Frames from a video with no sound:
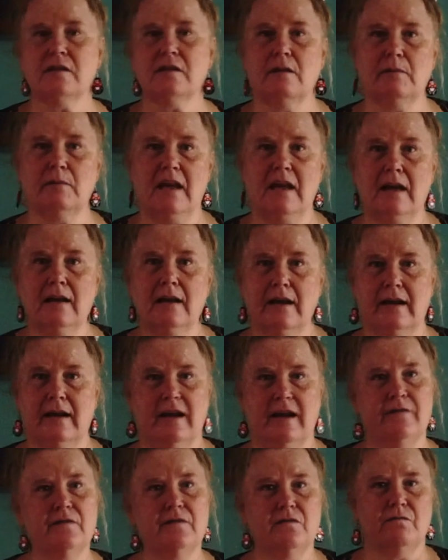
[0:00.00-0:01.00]
I'm lucky
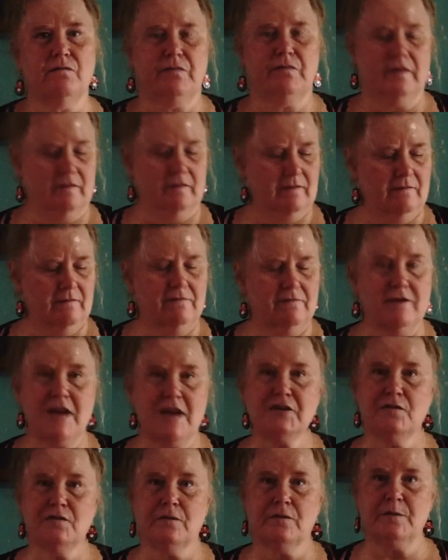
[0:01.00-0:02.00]
enough,
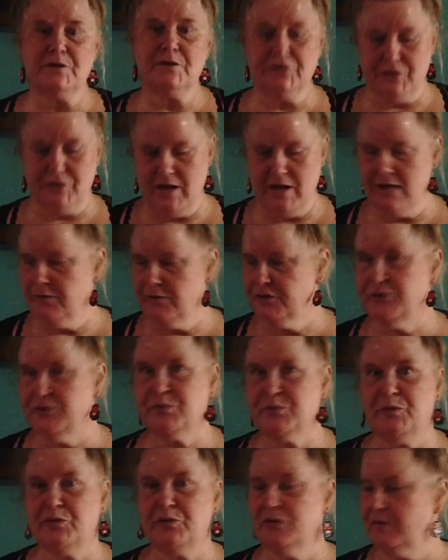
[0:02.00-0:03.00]
fresh from the tree, which is
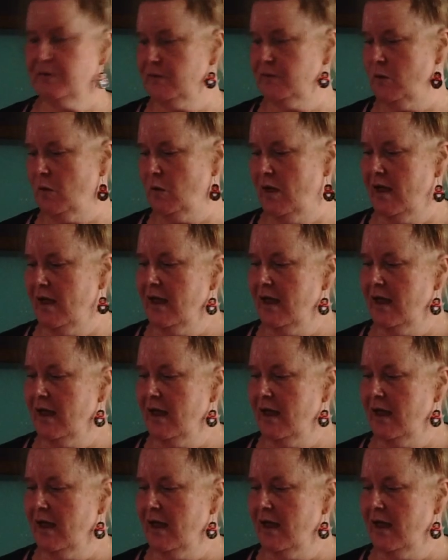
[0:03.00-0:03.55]
beautiful